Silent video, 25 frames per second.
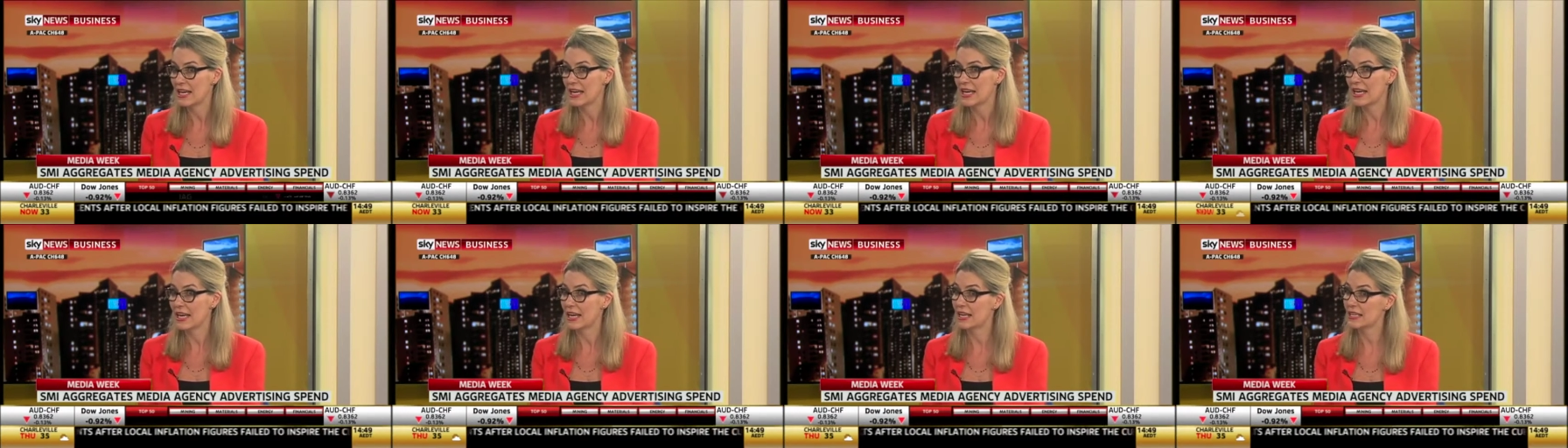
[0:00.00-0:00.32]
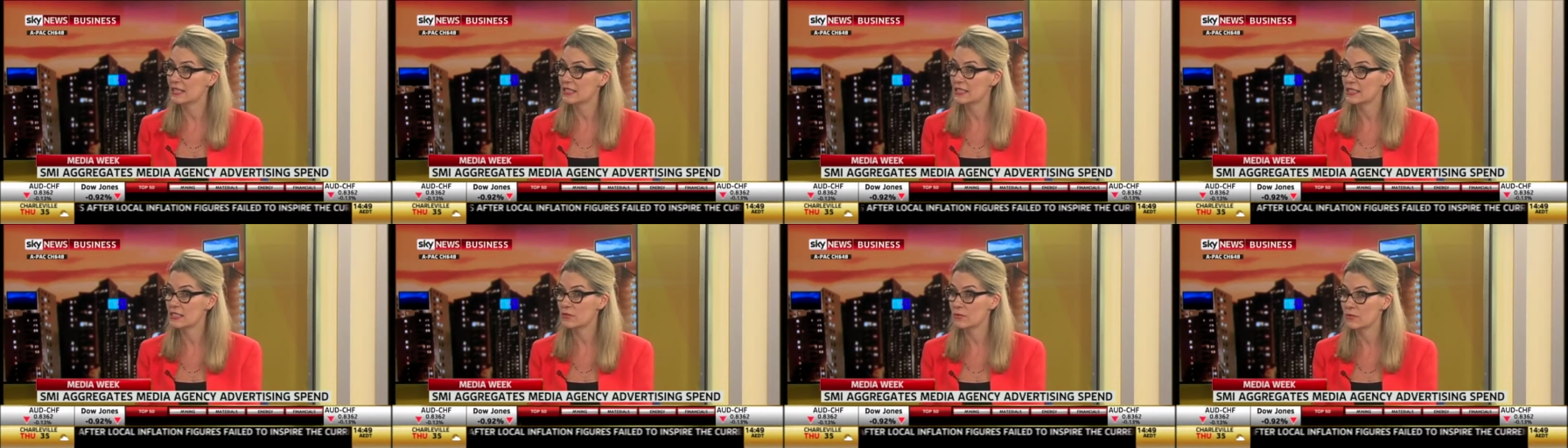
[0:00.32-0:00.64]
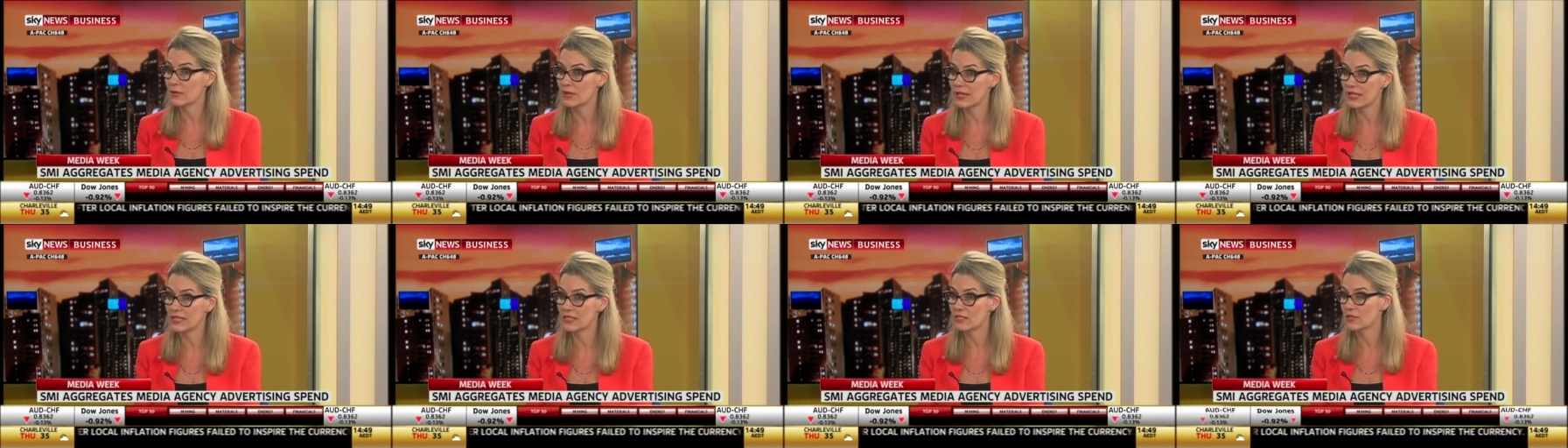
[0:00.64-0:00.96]
and it's
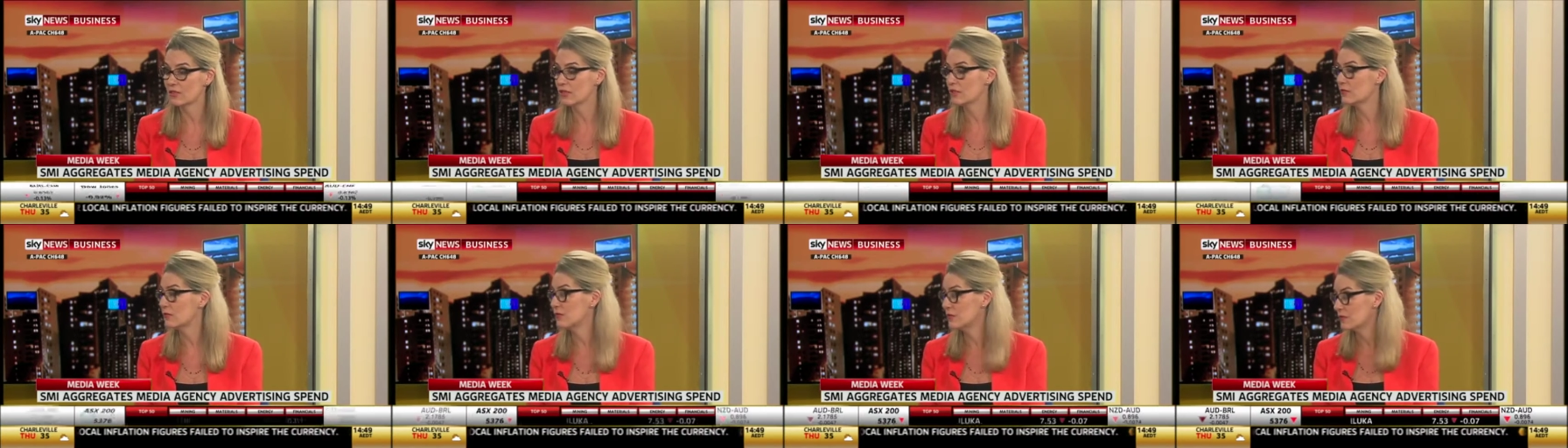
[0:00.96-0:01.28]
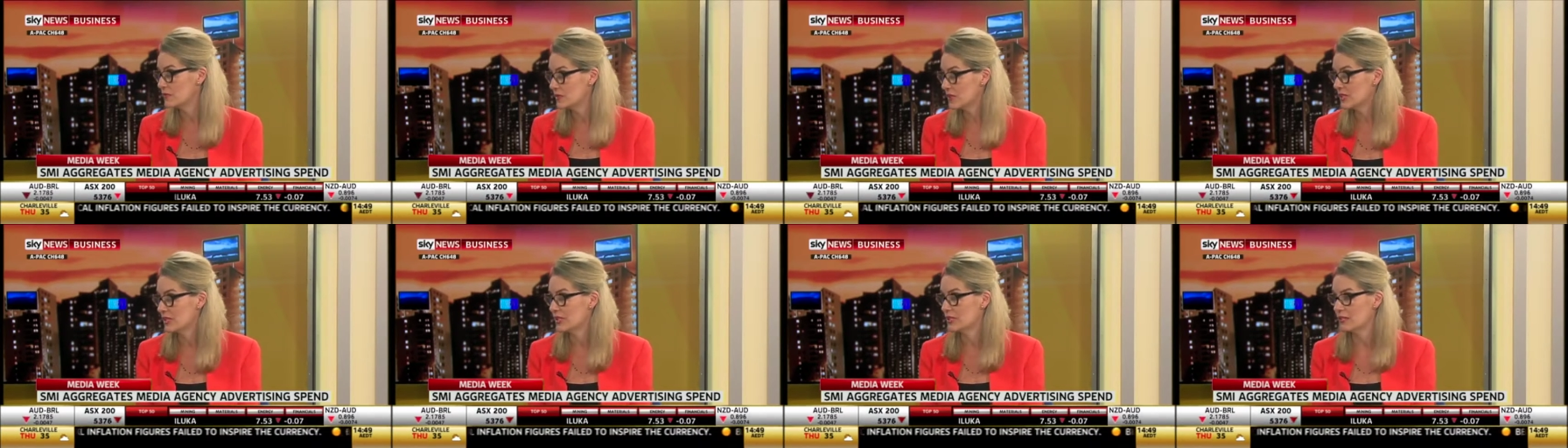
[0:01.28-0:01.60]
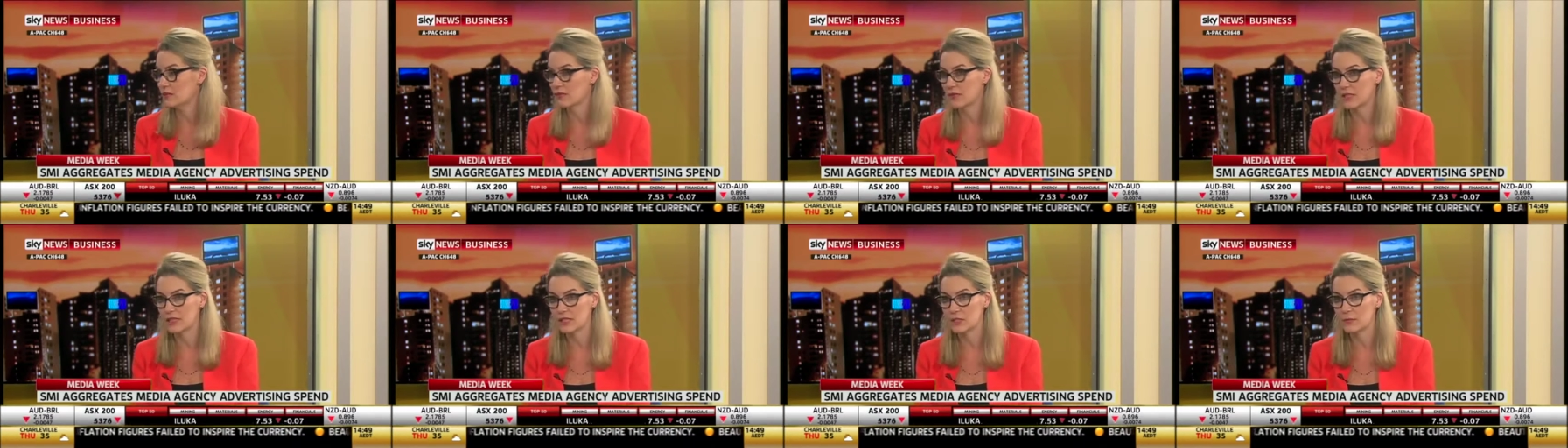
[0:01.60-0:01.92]
released on the 15th
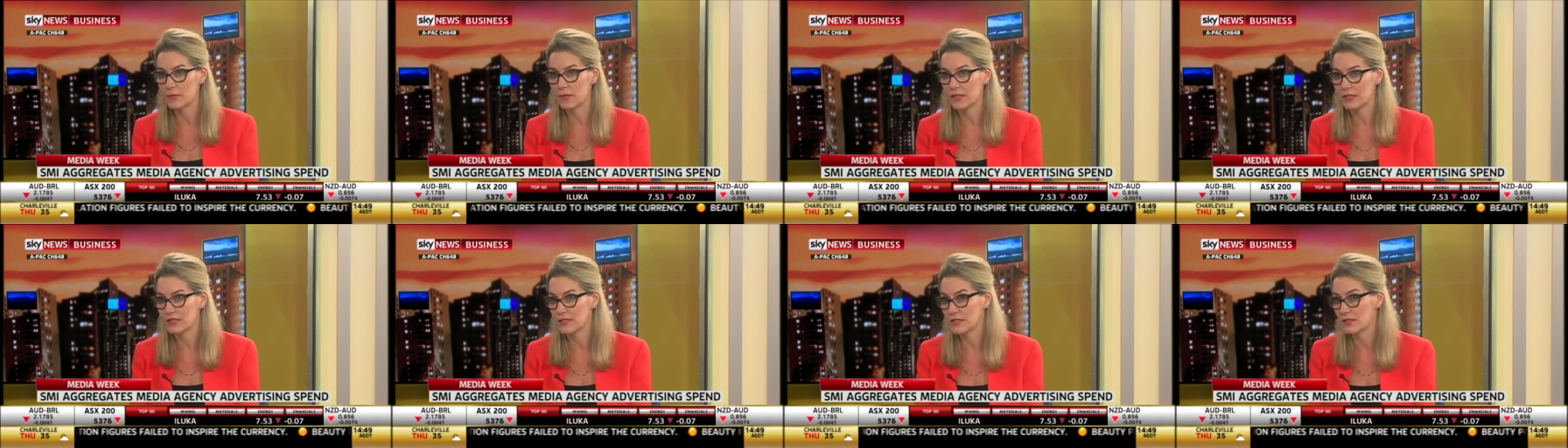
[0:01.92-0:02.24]
of each month,